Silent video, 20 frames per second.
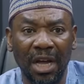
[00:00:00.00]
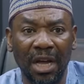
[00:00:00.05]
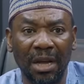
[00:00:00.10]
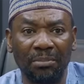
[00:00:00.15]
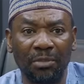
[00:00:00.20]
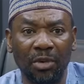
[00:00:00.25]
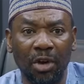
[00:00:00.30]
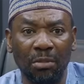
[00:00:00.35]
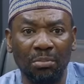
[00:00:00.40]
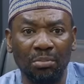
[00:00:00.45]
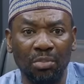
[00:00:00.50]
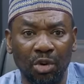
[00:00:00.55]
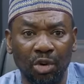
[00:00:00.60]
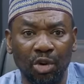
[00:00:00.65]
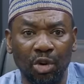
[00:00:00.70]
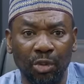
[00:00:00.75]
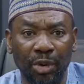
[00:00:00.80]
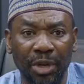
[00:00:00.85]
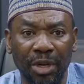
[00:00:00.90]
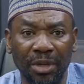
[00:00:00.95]
I am not
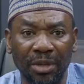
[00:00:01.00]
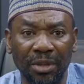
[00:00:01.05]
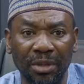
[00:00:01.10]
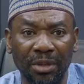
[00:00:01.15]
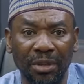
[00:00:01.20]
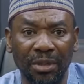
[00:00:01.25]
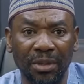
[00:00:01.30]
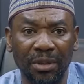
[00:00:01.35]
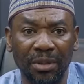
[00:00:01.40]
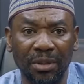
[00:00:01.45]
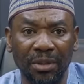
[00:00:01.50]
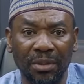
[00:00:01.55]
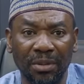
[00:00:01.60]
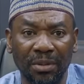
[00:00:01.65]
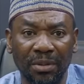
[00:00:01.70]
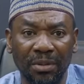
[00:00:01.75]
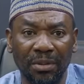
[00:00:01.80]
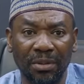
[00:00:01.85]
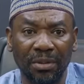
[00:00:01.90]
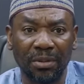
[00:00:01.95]
borrowing.
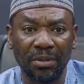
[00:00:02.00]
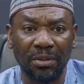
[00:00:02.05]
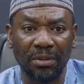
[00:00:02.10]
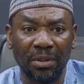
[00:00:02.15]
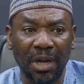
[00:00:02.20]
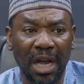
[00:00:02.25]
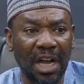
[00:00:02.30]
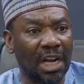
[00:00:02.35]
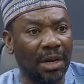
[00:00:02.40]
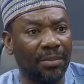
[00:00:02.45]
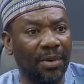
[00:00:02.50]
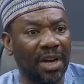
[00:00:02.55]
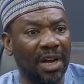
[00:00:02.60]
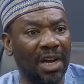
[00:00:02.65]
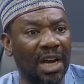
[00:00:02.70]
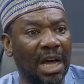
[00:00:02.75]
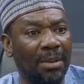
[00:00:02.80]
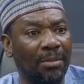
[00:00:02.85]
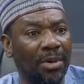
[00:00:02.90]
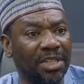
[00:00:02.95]

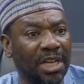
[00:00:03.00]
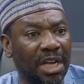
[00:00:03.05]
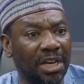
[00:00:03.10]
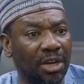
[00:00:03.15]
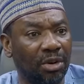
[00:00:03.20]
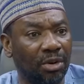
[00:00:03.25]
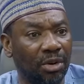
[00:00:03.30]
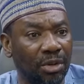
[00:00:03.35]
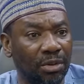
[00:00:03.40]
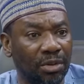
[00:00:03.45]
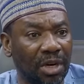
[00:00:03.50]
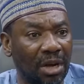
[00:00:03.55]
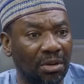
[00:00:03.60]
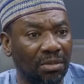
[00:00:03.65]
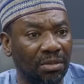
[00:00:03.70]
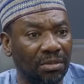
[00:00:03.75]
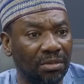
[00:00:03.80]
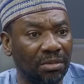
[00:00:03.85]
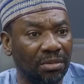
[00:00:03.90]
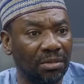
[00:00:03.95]
Akamakala, how much are they owe you
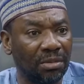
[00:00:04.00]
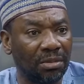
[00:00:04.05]
now?